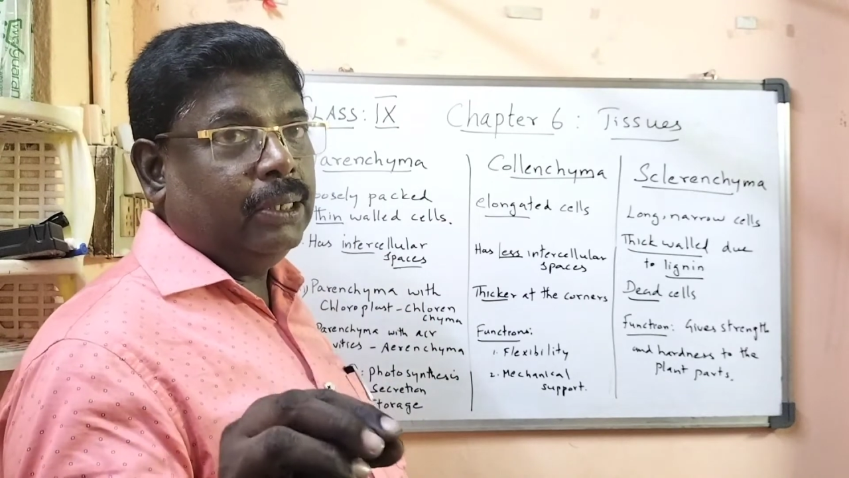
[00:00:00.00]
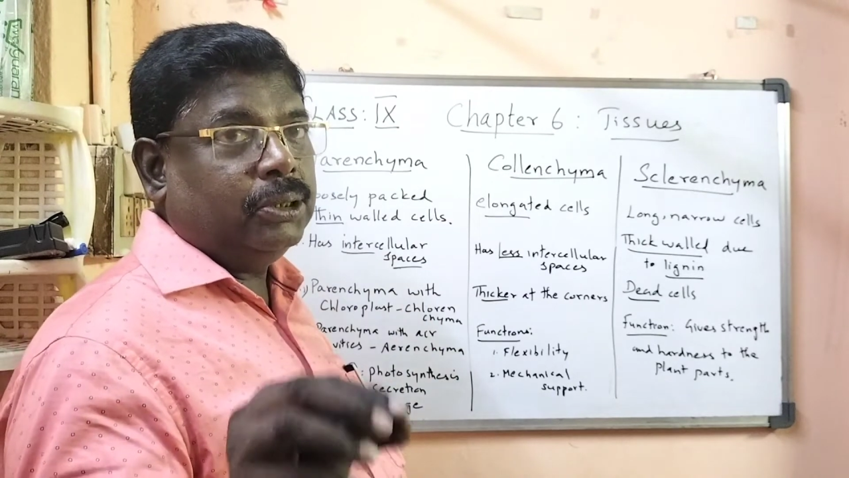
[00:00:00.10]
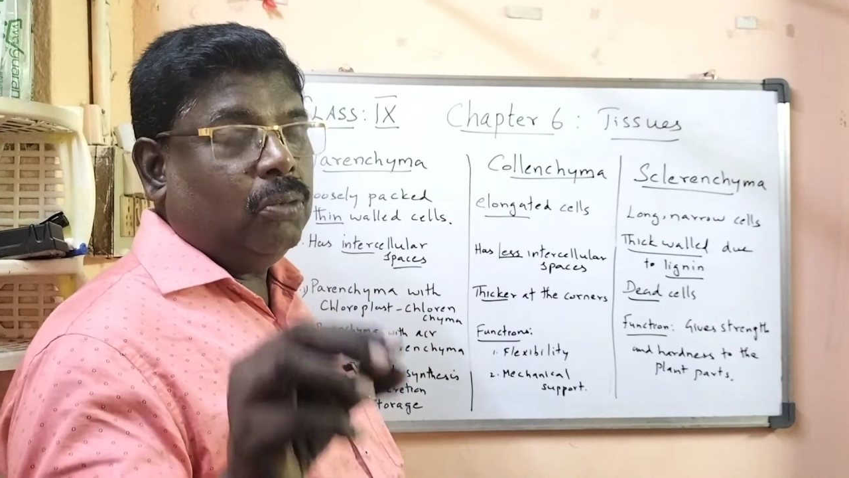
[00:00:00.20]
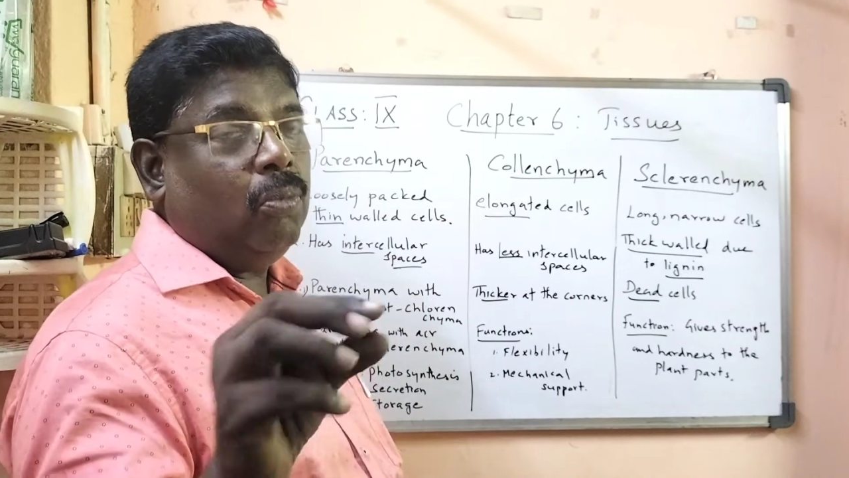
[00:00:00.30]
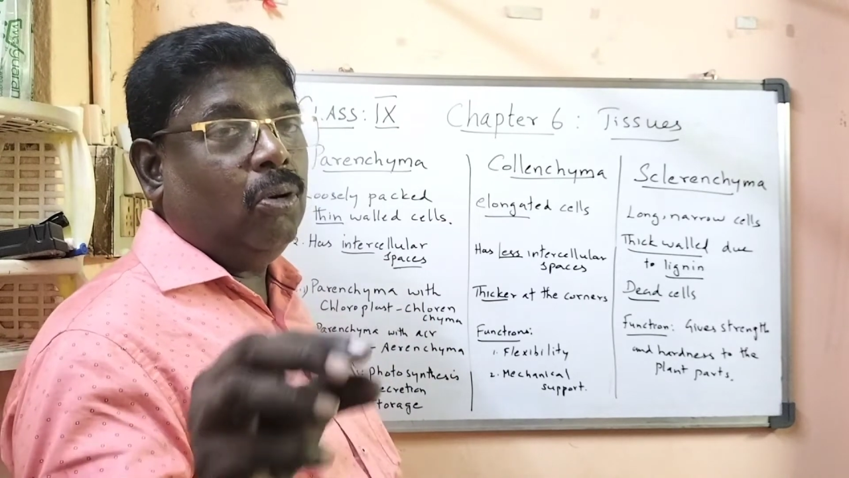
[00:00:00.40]

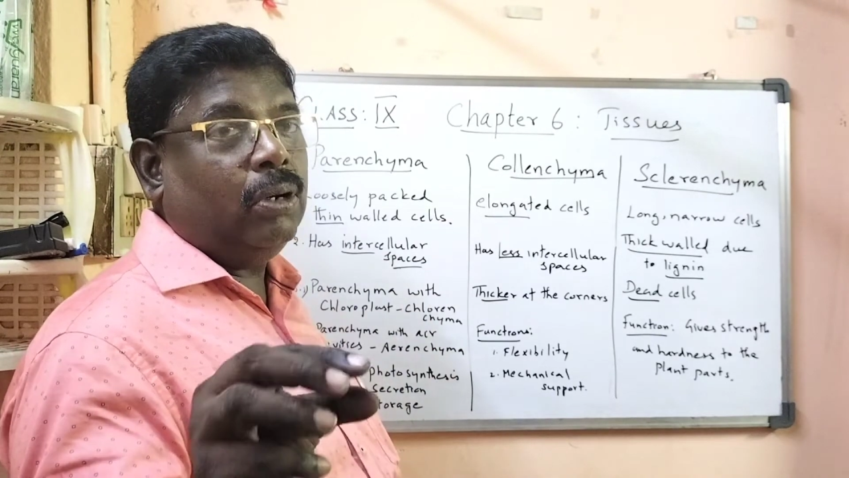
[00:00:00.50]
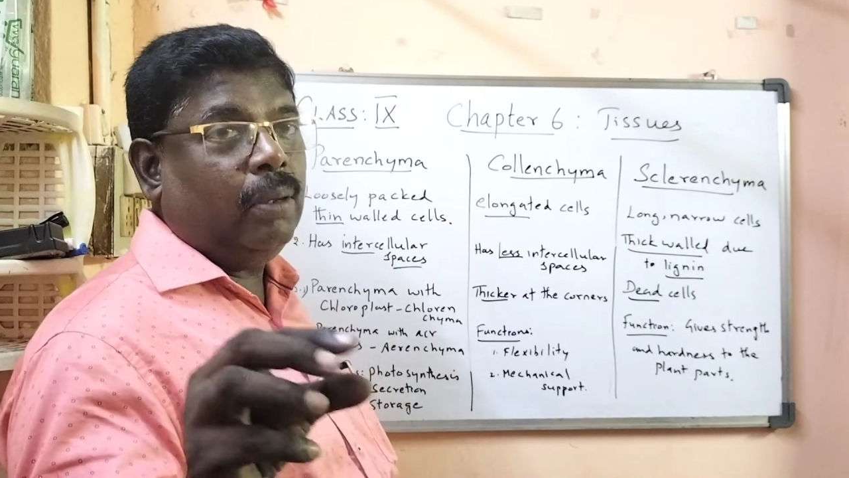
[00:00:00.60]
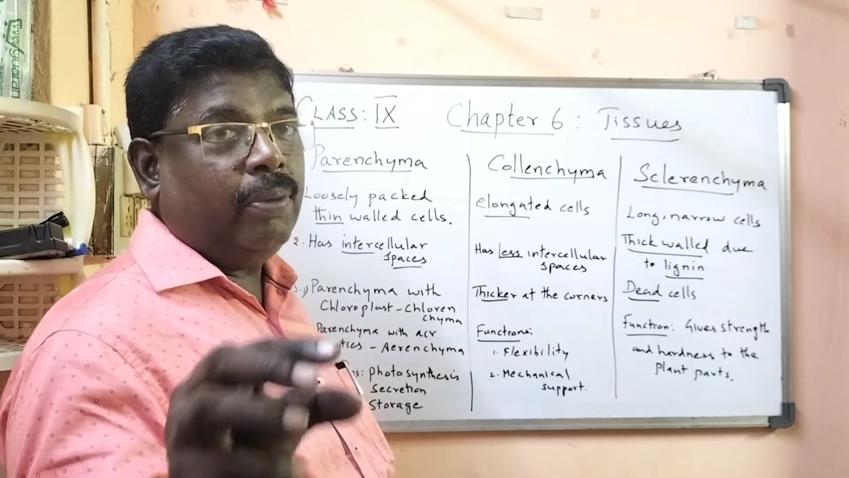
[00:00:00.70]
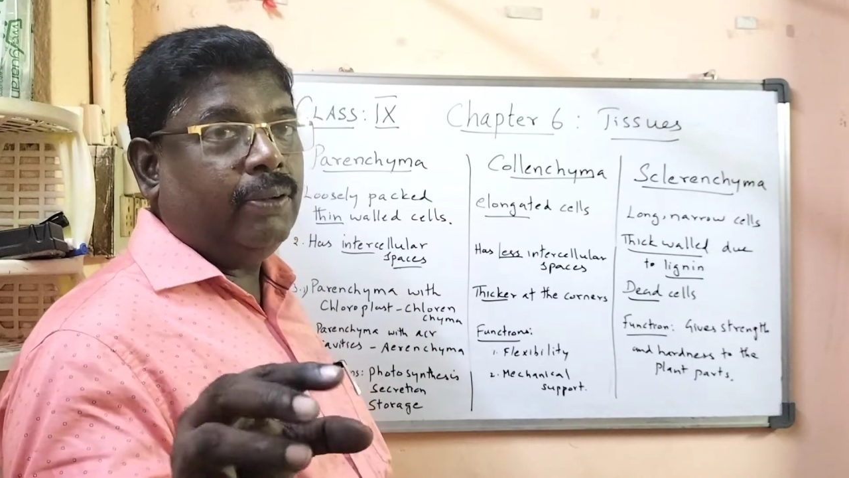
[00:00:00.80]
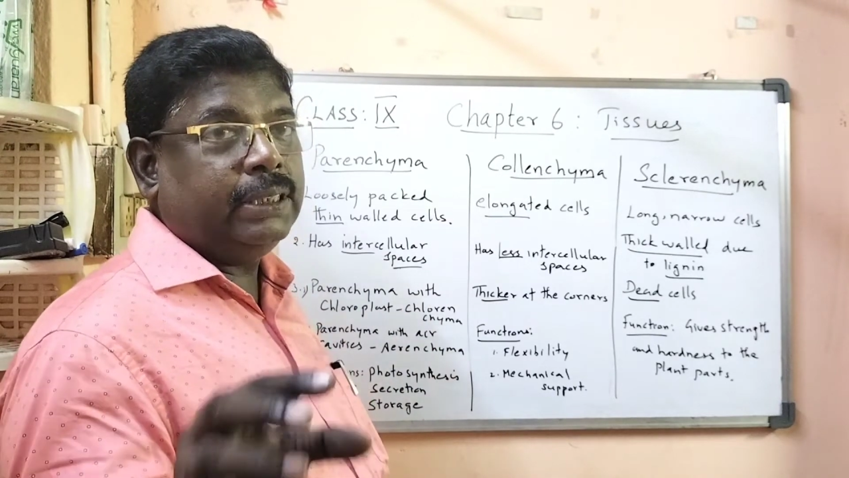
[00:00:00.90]
So, more
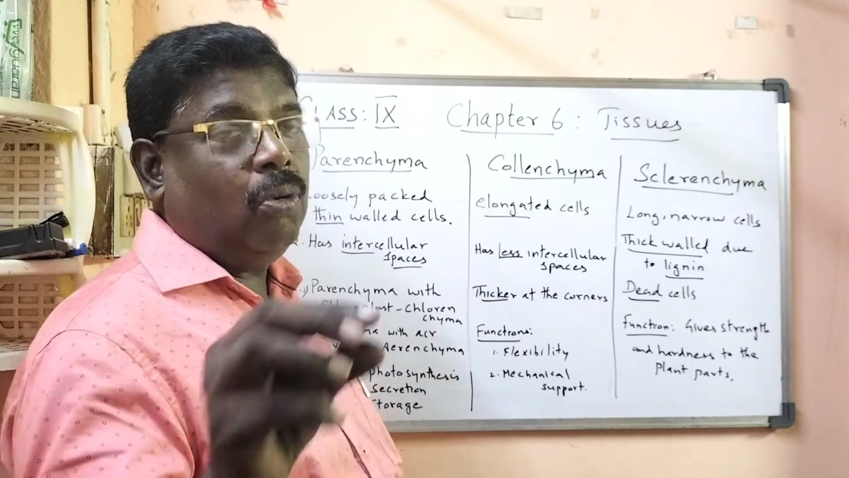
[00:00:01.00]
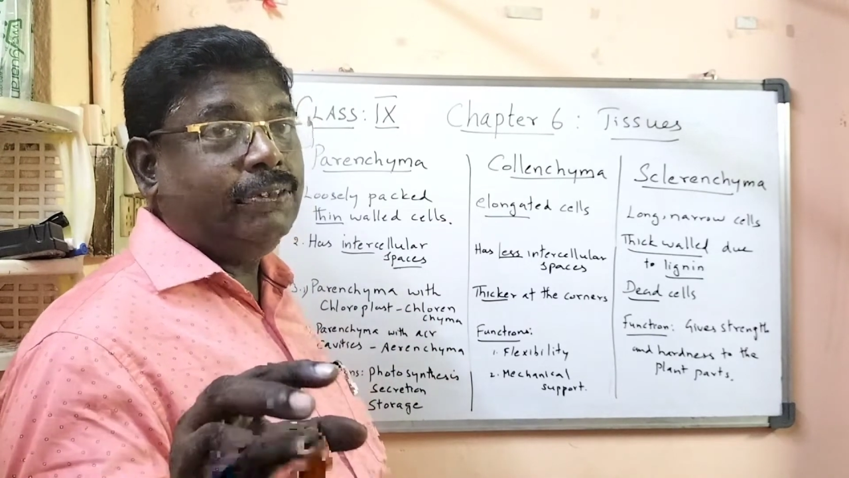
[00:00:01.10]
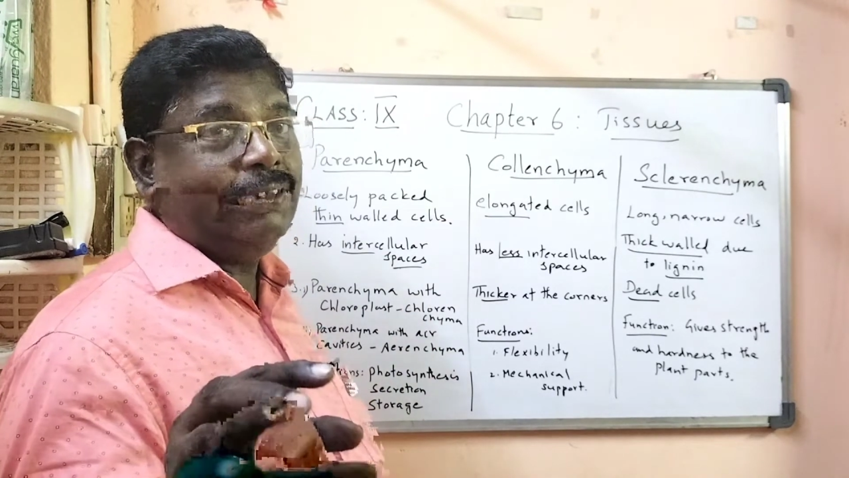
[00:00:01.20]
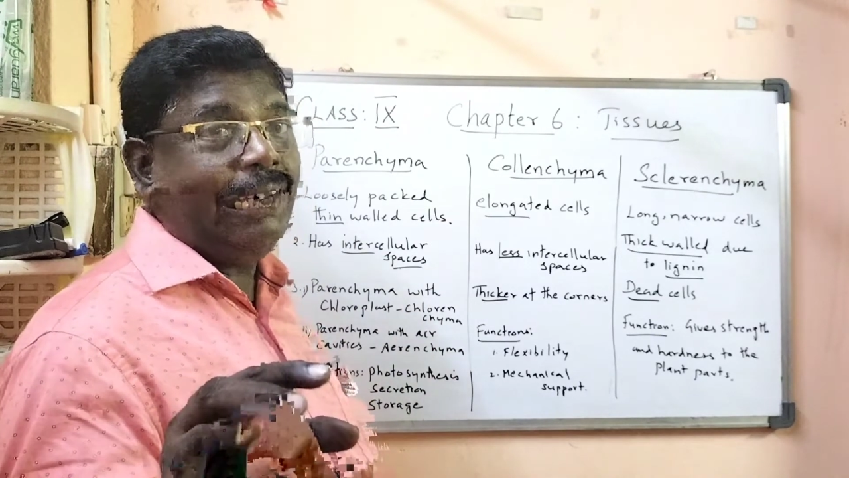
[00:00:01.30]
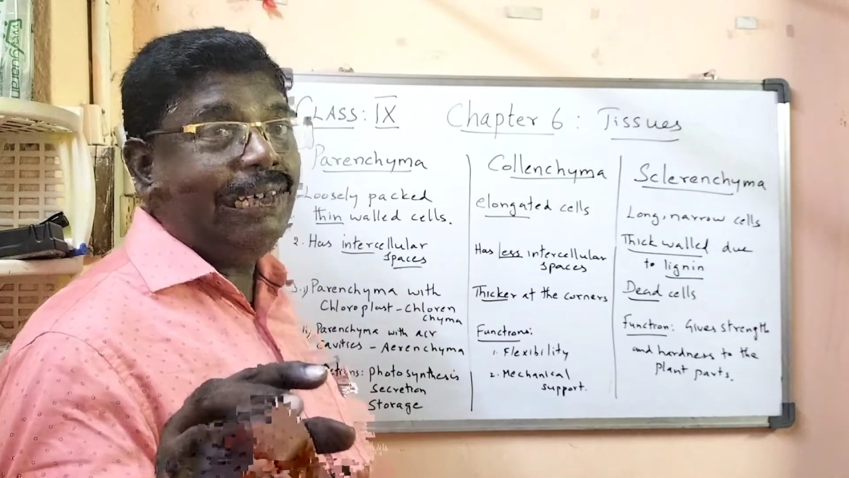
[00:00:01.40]
number of
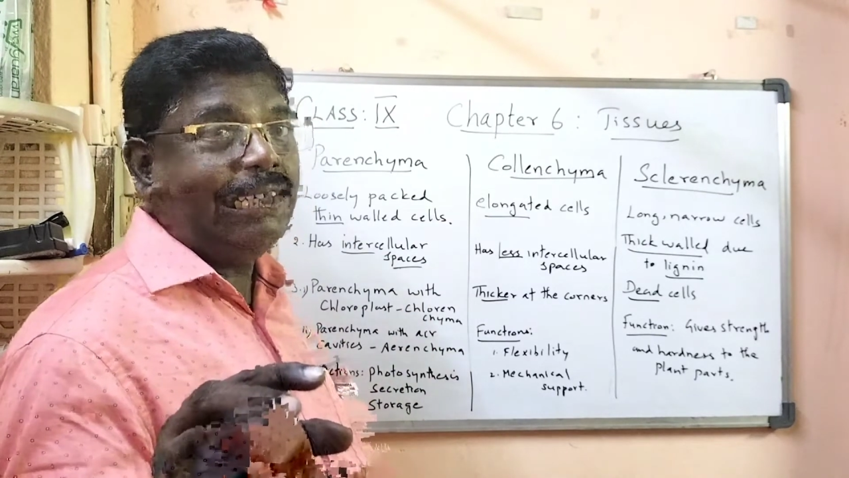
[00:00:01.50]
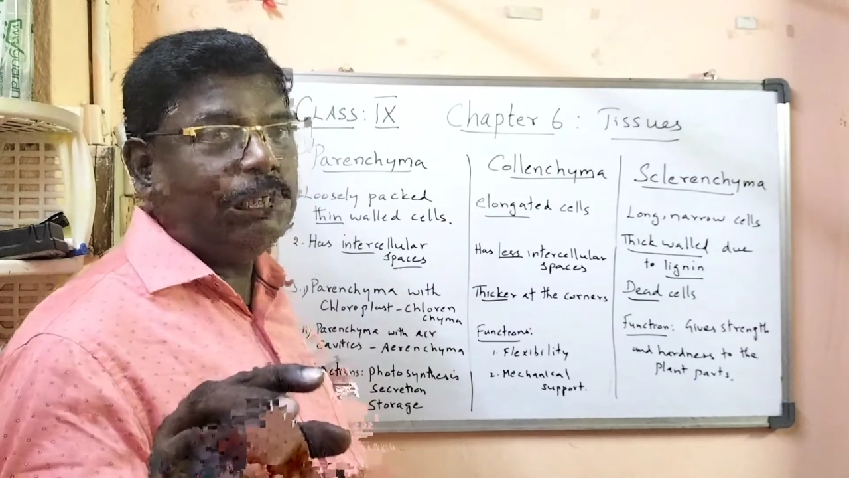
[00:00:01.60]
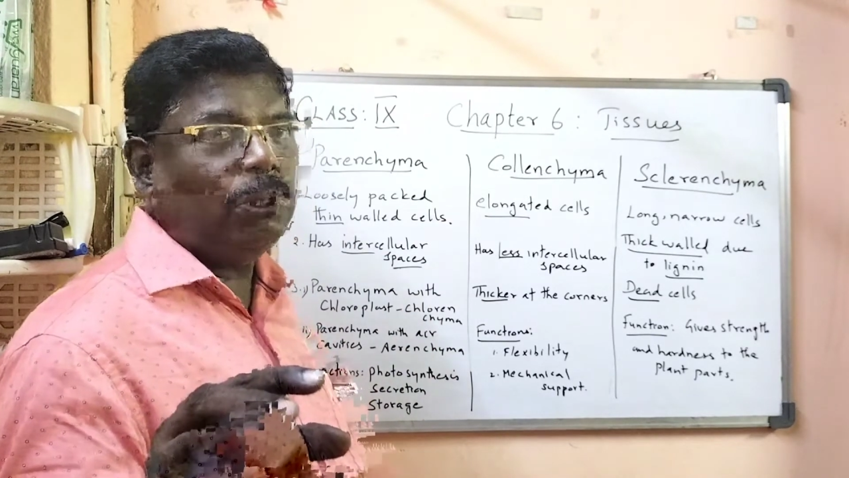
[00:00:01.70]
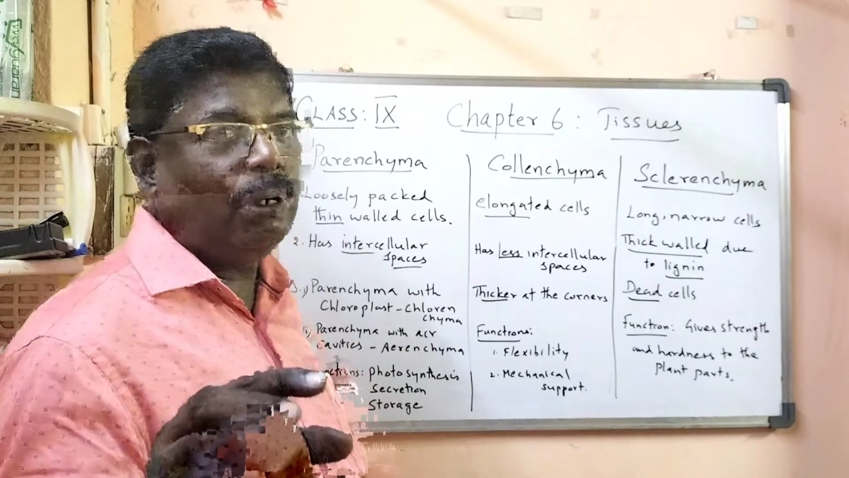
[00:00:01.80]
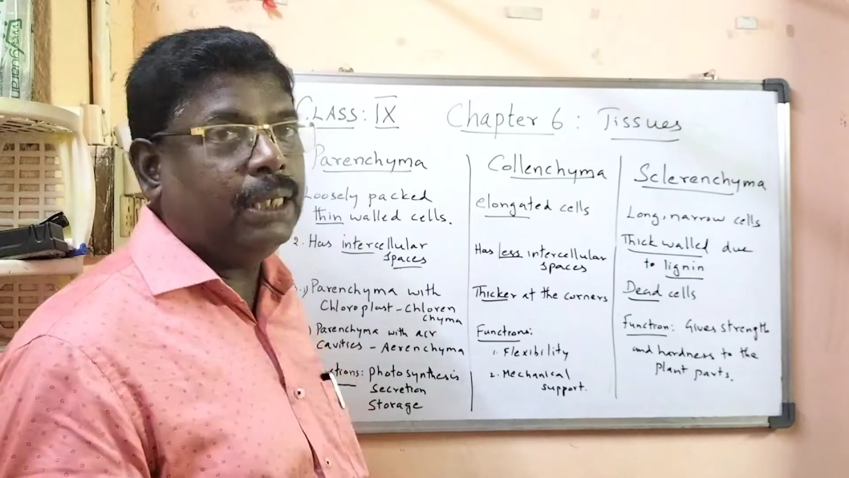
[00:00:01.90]
such
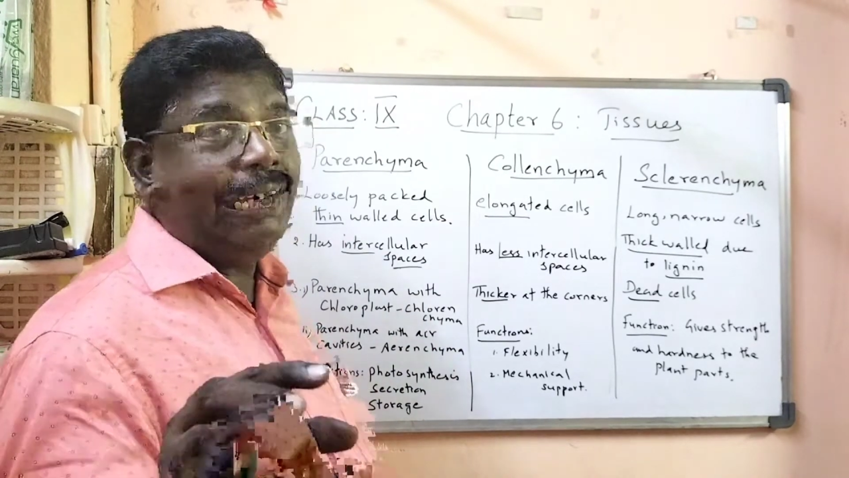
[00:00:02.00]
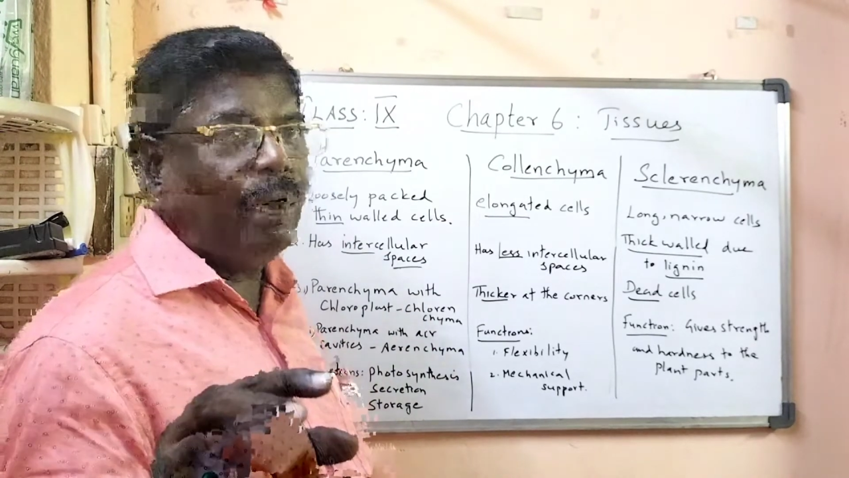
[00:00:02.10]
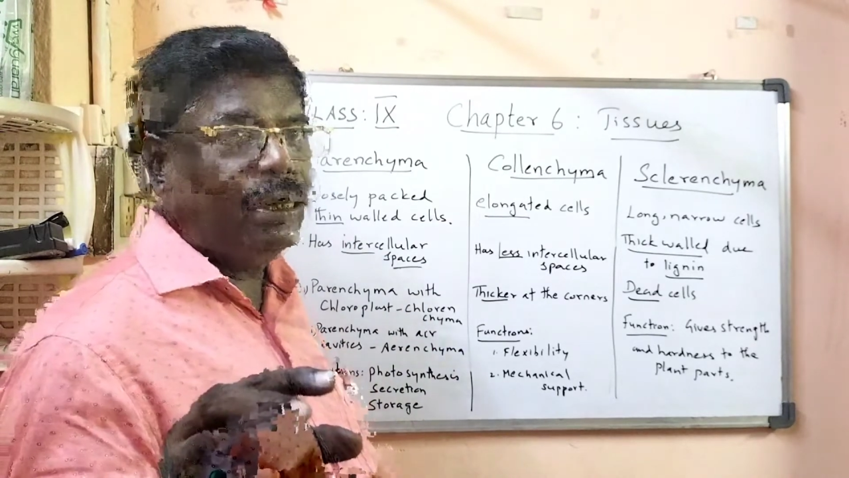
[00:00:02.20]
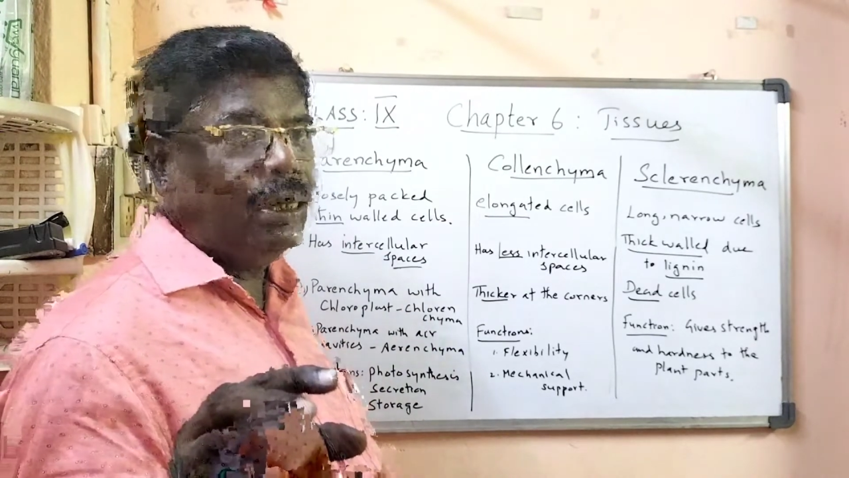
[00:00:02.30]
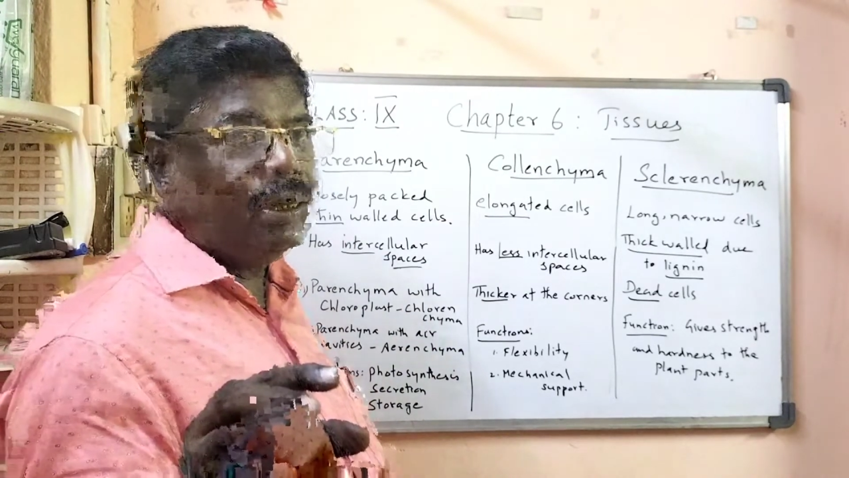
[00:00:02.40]
intercellular spaces